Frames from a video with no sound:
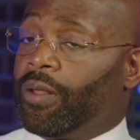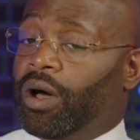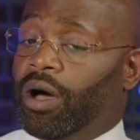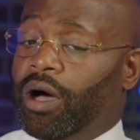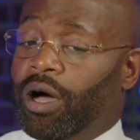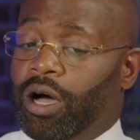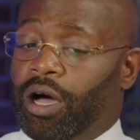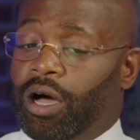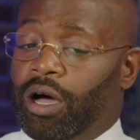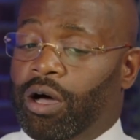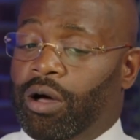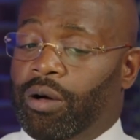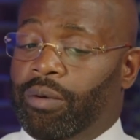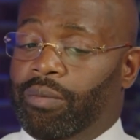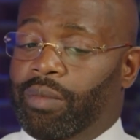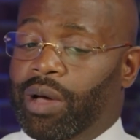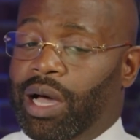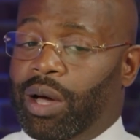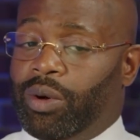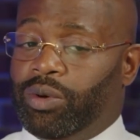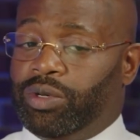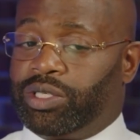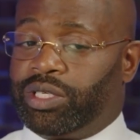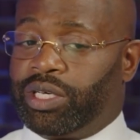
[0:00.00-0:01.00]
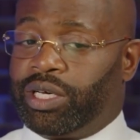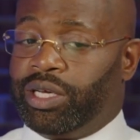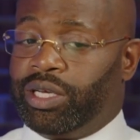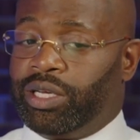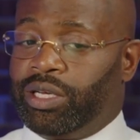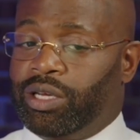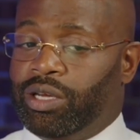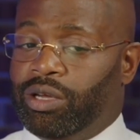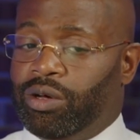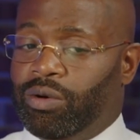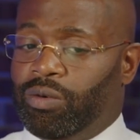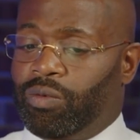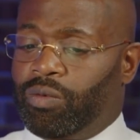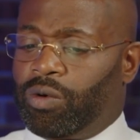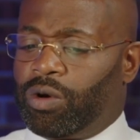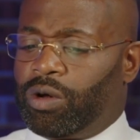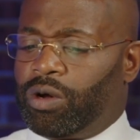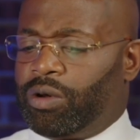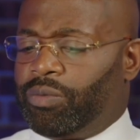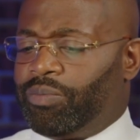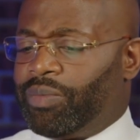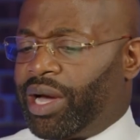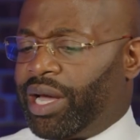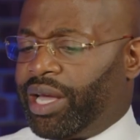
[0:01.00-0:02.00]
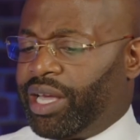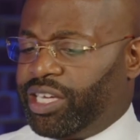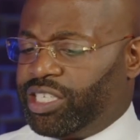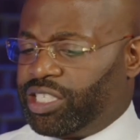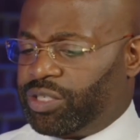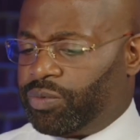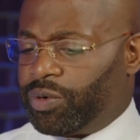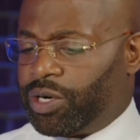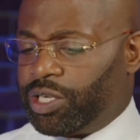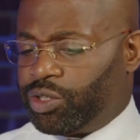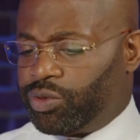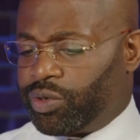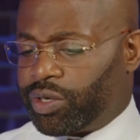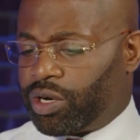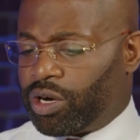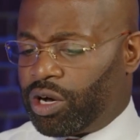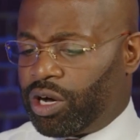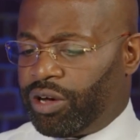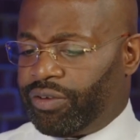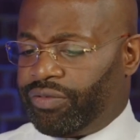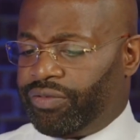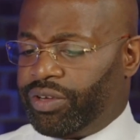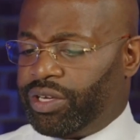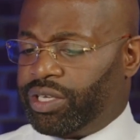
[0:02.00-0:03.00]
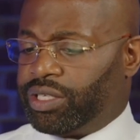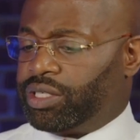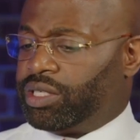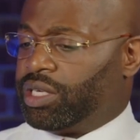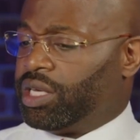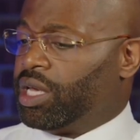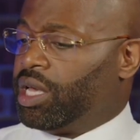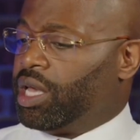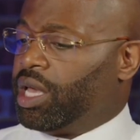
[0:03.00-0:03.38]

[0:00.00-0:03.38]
I was in my East Brunswick office,